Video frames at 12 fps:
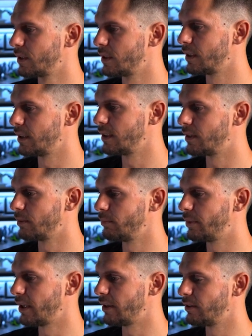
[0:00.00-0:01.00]
And
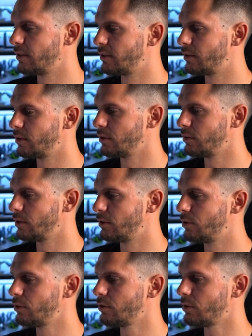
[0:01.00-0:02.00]
compared to the
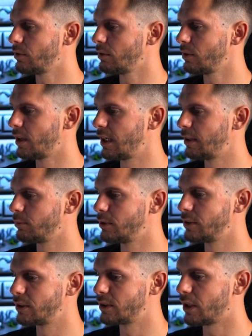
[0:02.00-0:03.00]
tool I
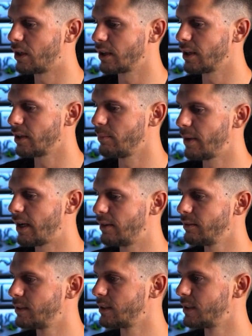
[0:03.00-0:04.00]
was talking
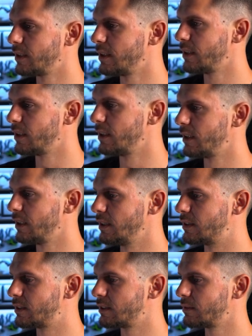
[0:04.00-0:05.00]
about,
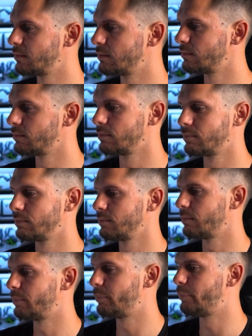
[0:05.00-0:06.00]
it's
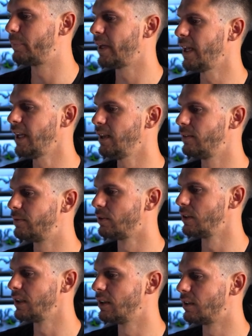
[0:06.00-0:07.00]

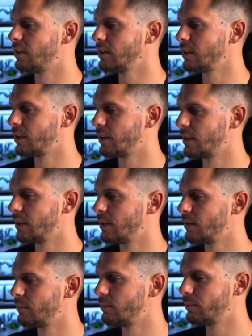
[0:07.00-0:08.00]
painfully long.
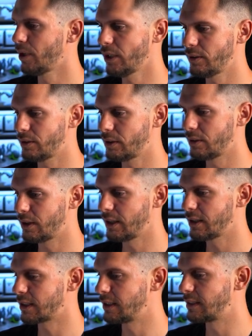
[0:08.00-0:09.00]
But
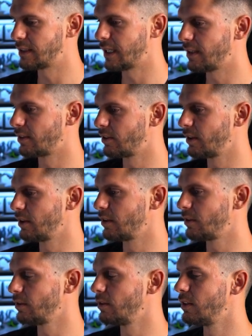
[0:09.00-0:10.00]
like I said earlier,
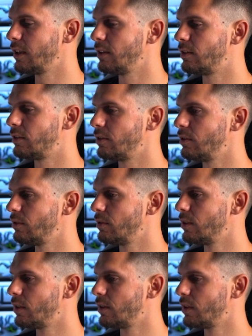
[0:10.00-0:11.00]
you need to
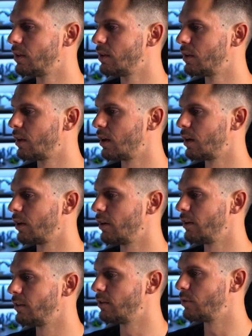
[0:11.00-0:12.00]

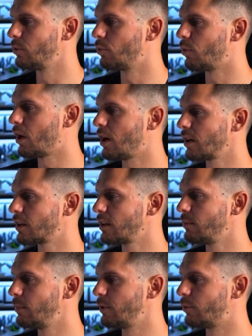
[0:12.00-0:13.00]
learn to walk
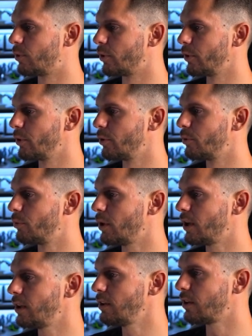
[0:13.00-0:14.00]
before you
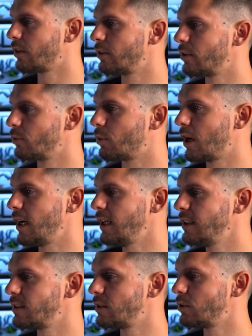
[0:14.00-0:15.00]
run,
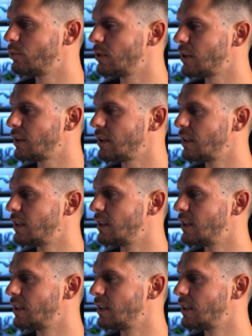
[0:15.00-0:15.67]
otherwise you will